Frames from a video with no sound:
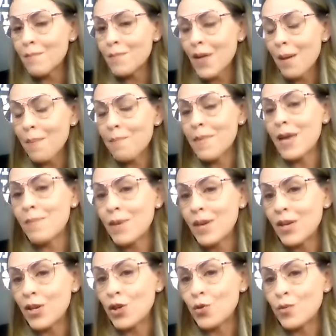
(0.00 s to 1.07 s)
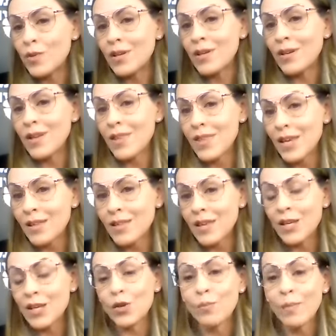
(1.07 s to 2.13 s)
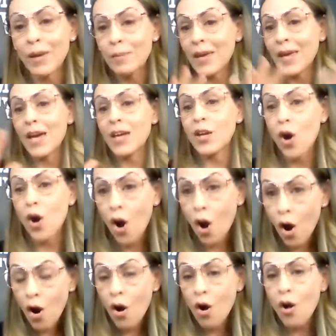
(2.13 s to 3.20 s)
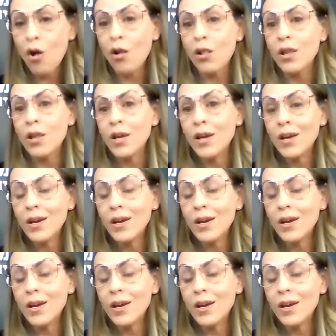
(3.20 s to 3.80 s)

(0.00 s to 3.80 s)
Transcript: that maybe you didn't think that you maybe had all